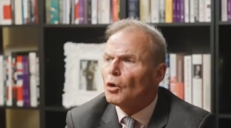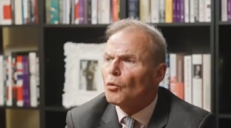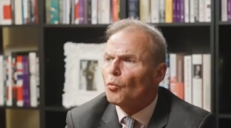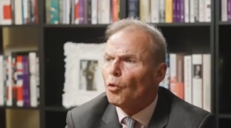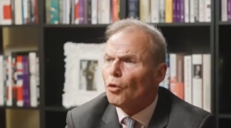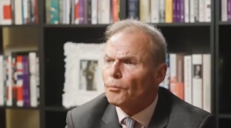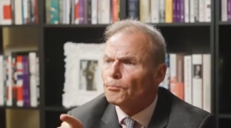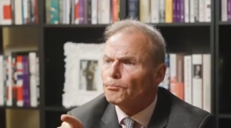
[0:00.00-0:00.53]

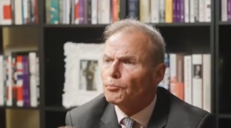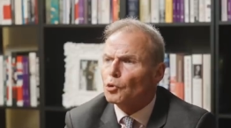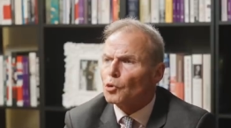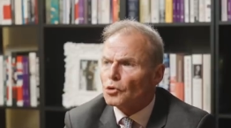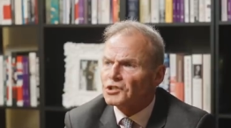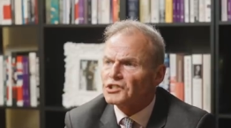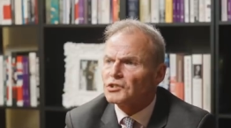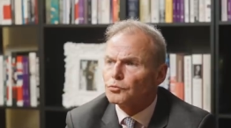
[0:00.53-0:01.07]
what
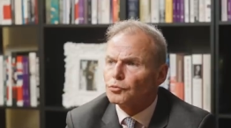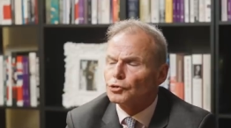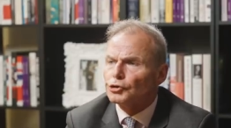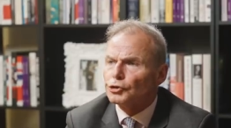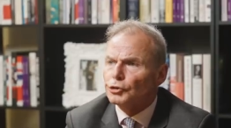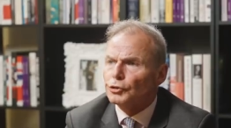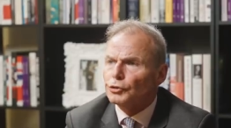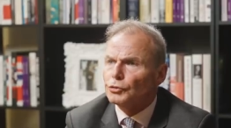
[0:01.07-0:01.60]
books
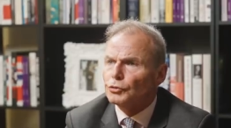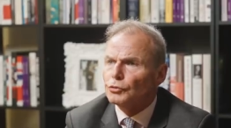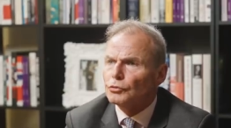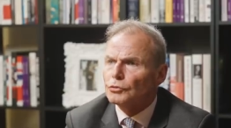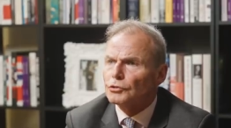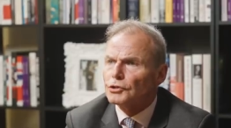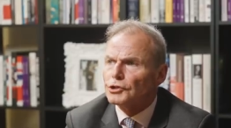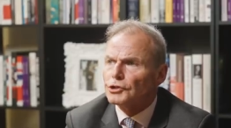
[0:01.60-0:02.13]
would you
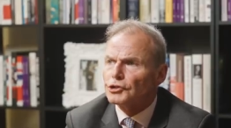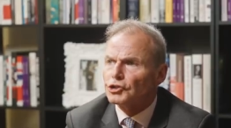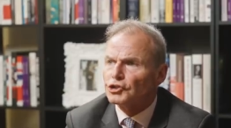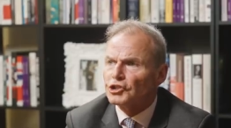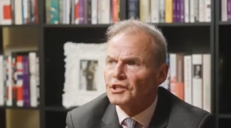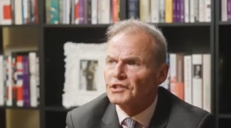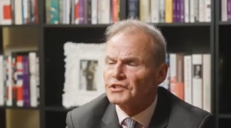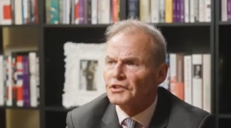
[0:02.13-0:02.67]

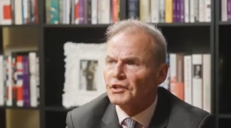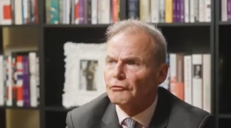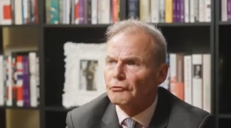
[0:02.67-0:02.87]
suggest they